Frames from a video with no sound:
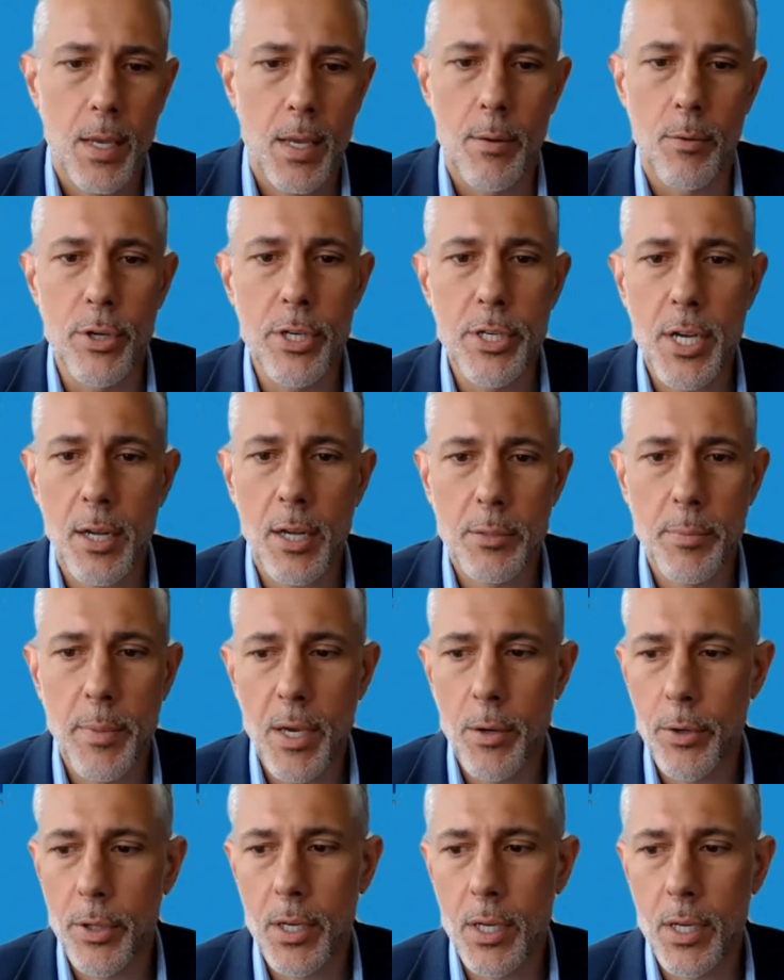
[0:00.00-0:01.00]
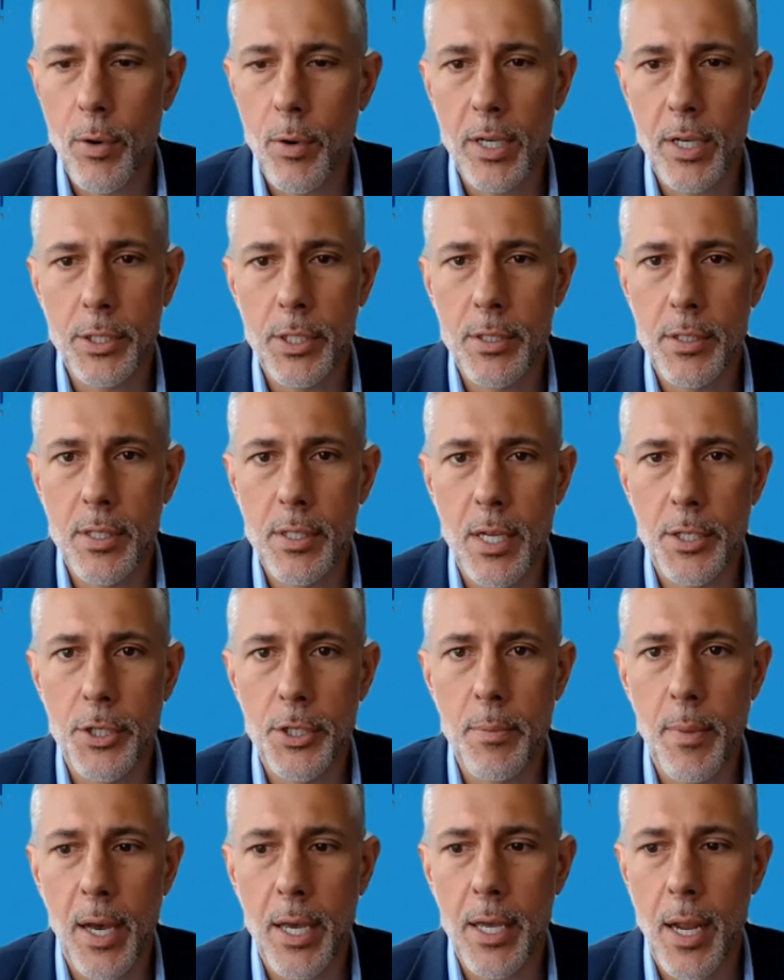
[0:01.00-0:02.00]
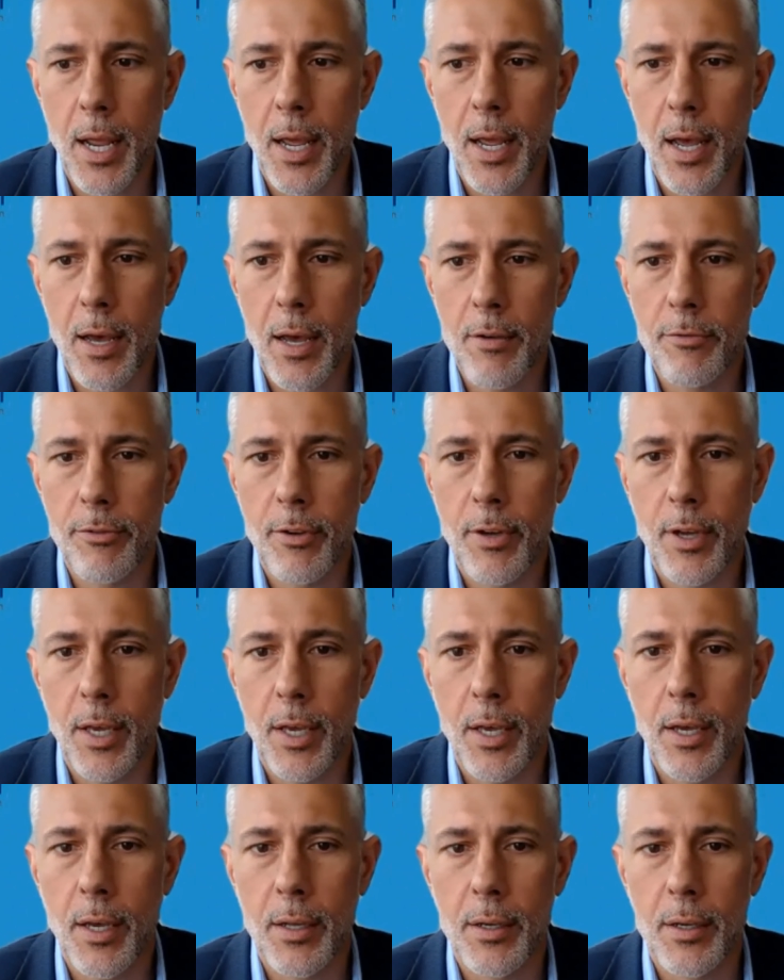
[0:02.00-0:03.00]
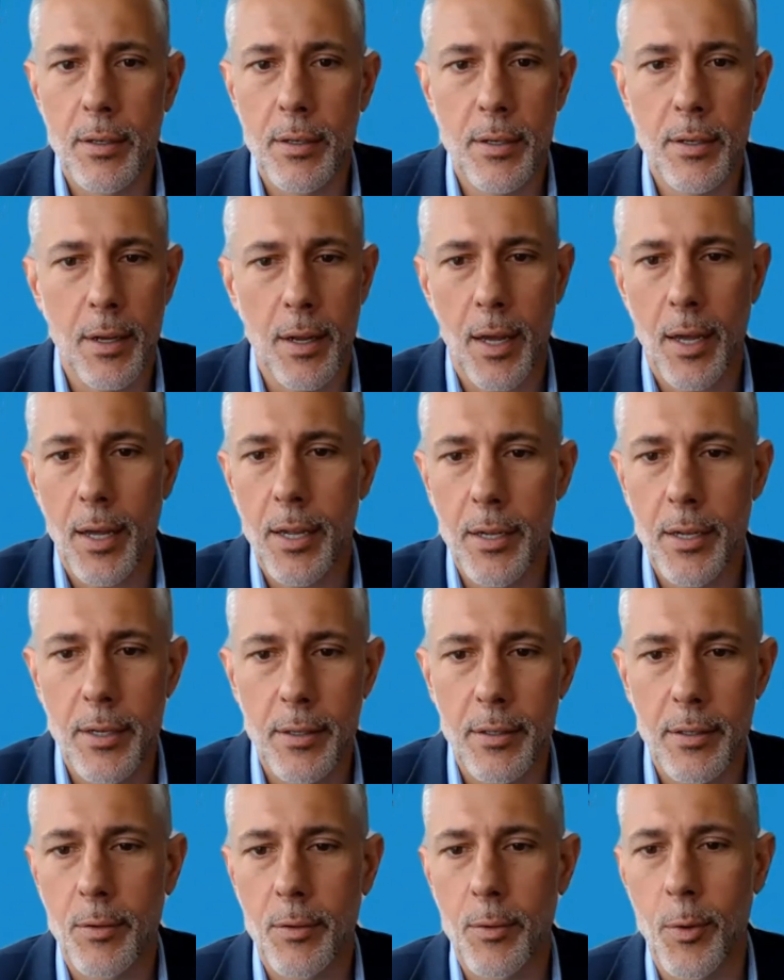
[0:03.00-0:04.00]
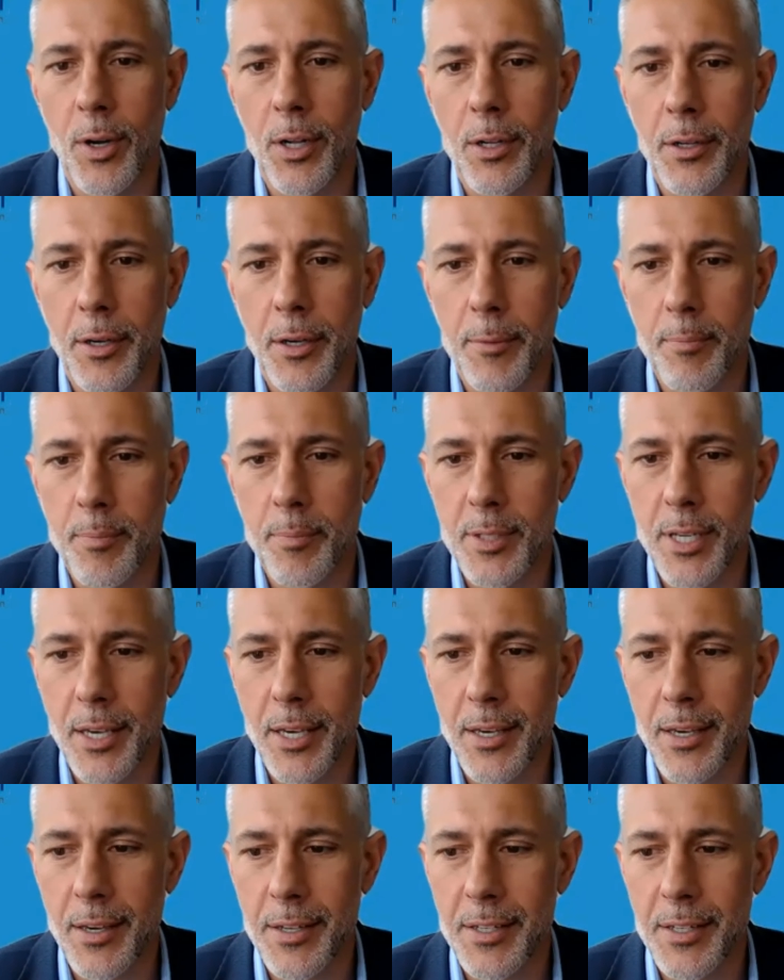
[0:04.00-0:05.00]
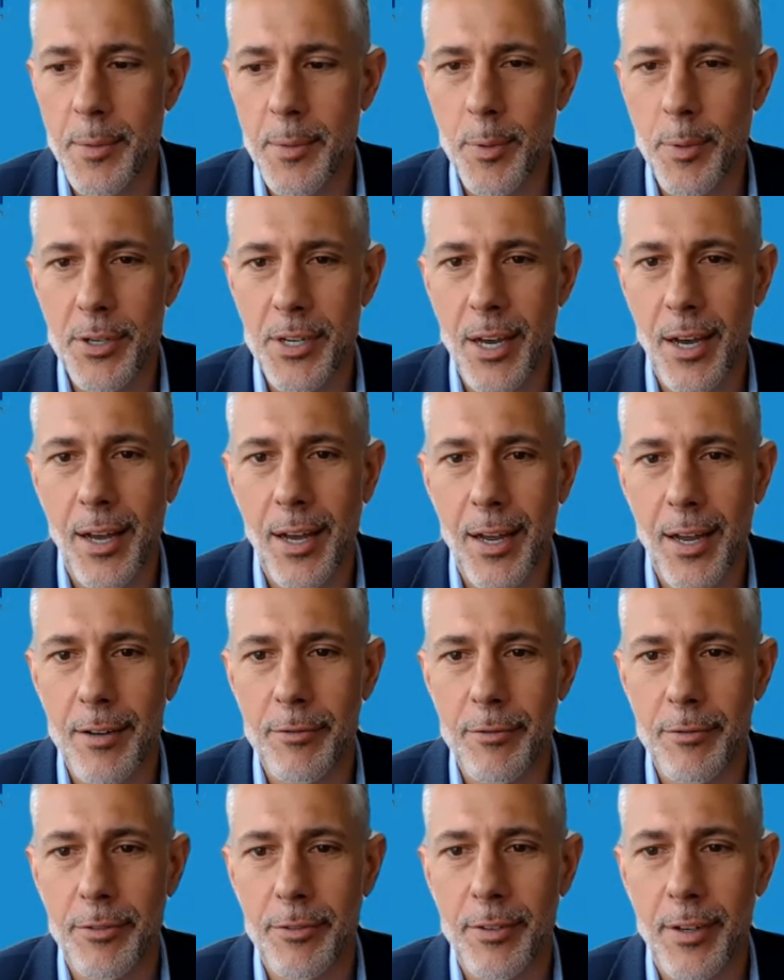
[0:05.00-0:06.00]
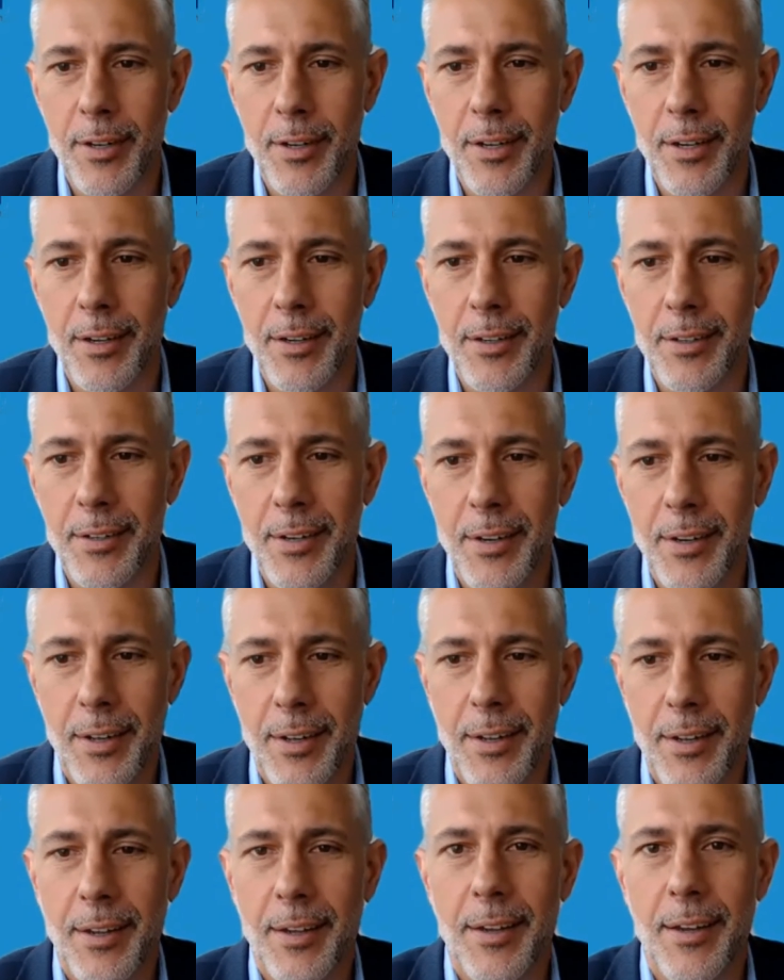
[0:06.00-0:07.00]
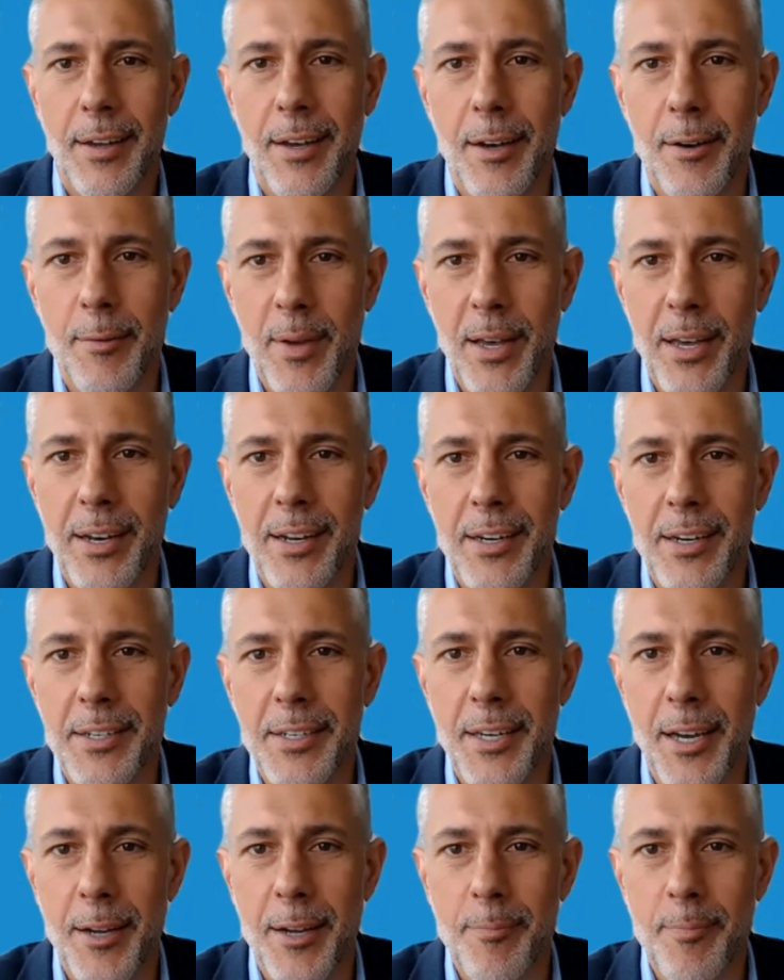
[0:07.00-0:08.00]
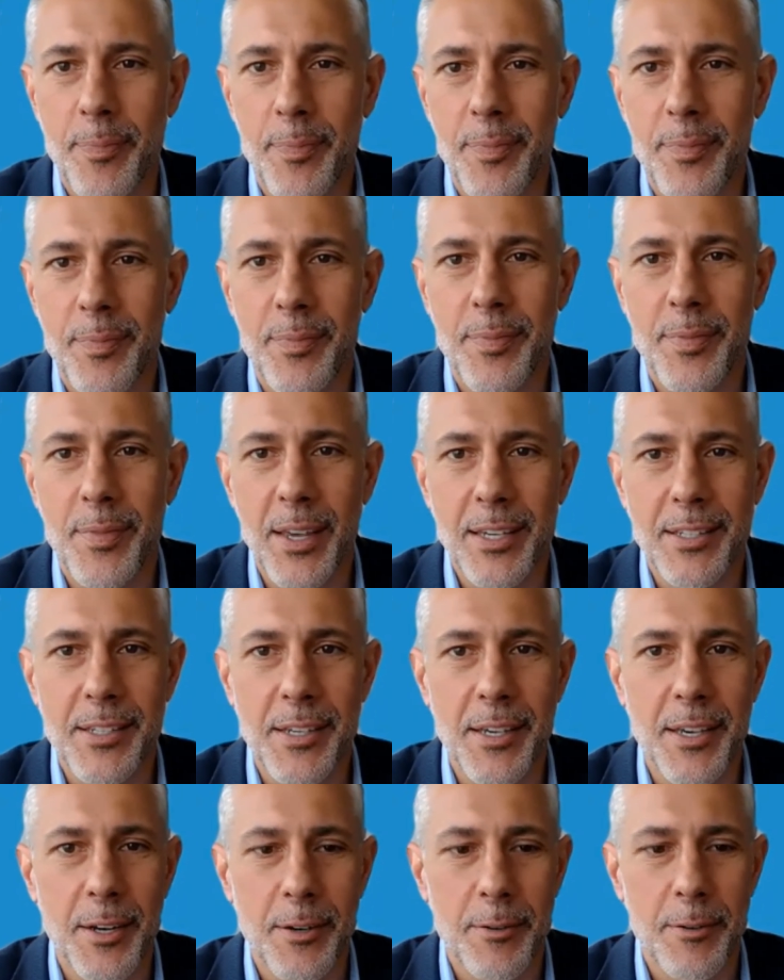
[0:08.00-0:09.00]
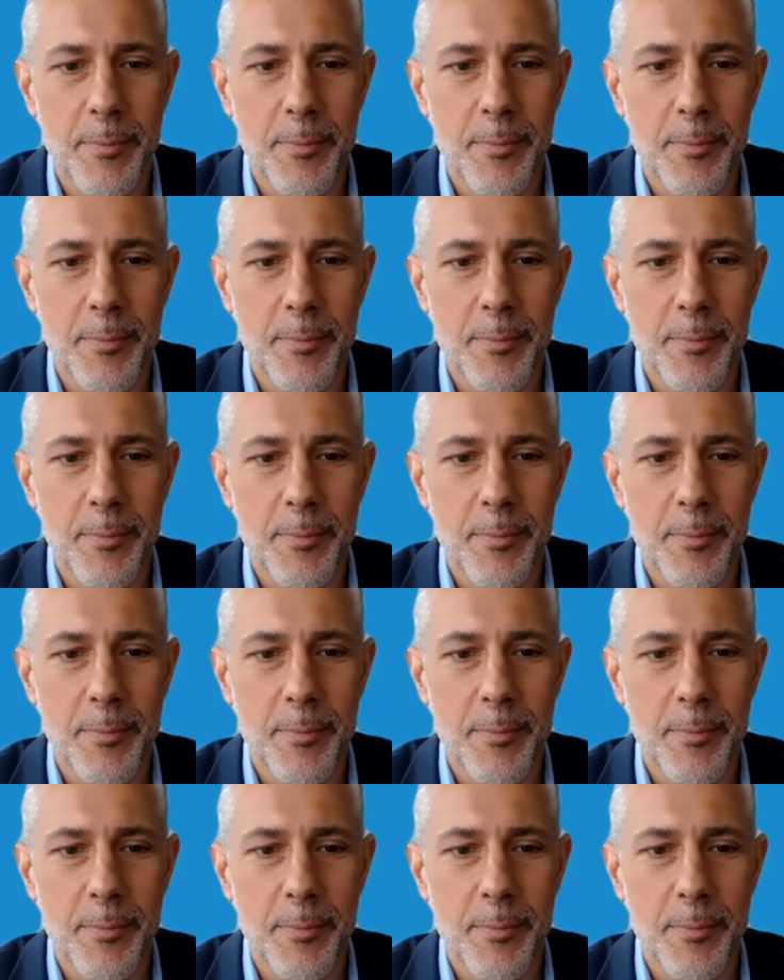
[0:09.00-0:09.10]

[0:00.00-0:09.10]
reach out to me with any questions that you might have, and I welcome taking a deeper dive at any time. Thanks again.